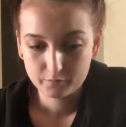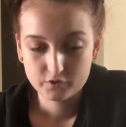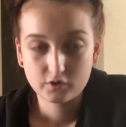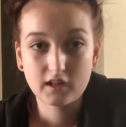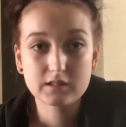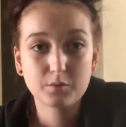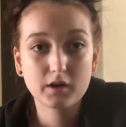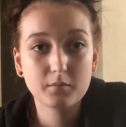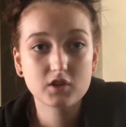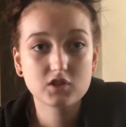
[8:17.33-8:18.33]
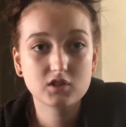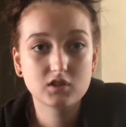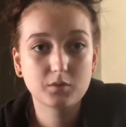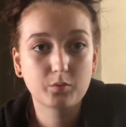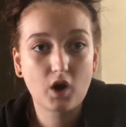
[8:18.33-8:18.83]
So that's pretty much
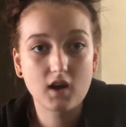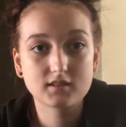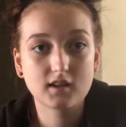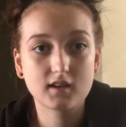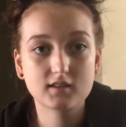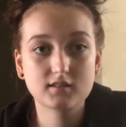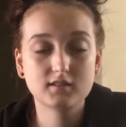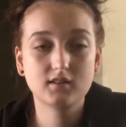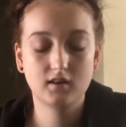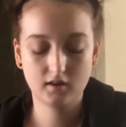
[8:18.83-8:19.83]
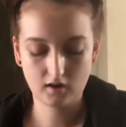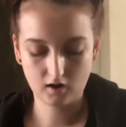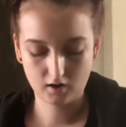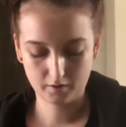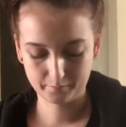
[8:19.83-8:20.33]
the process
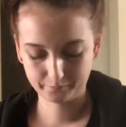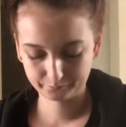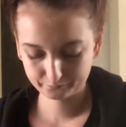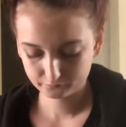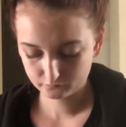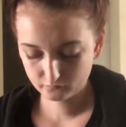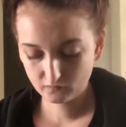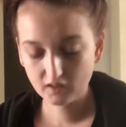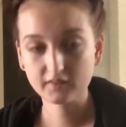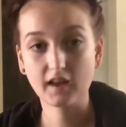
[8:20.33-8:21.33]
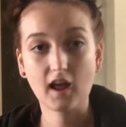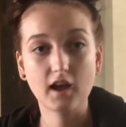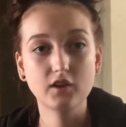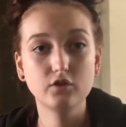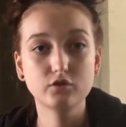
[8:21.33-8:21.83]
that I
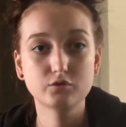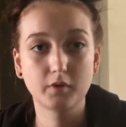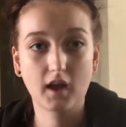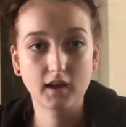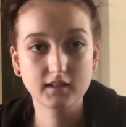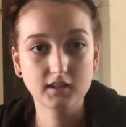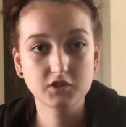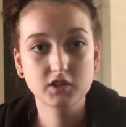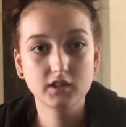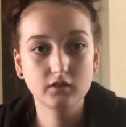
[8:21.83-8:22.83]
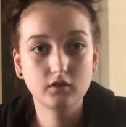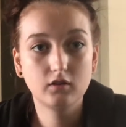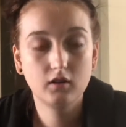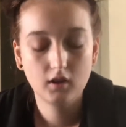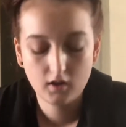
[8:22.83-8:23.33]
use when I teach
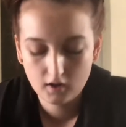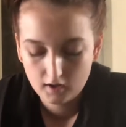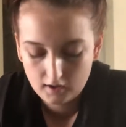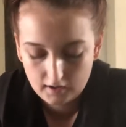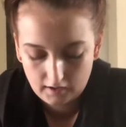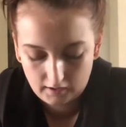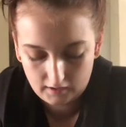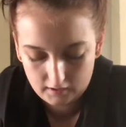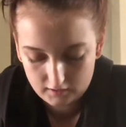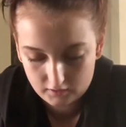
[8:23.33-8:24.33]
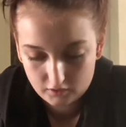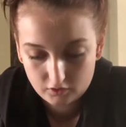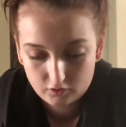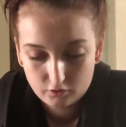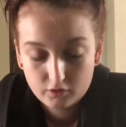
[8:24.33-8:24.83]
heel. And
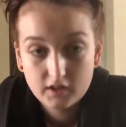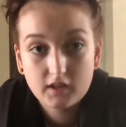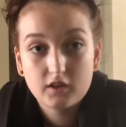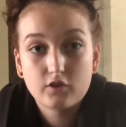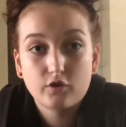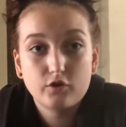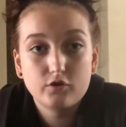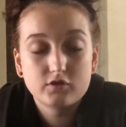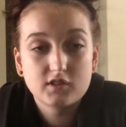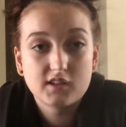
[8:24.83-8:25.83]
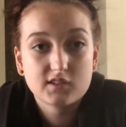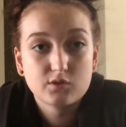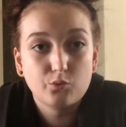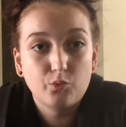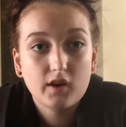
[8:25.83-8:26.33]
you can either use
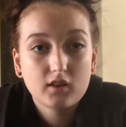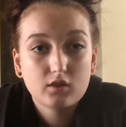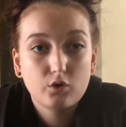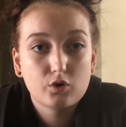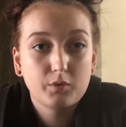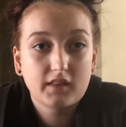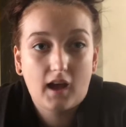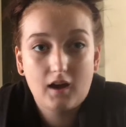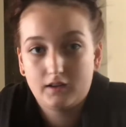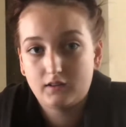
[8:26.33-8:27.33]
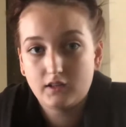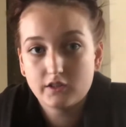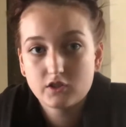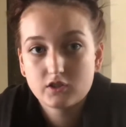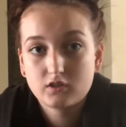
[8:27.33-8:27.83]
this with or without a
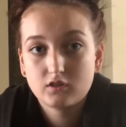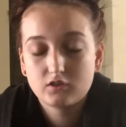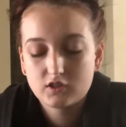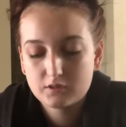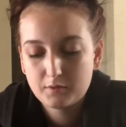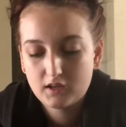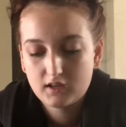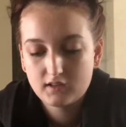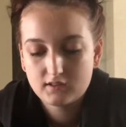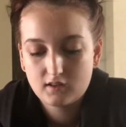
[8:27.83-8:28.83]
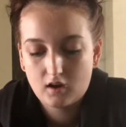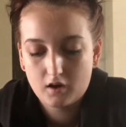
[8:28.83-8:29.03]
leash. Just because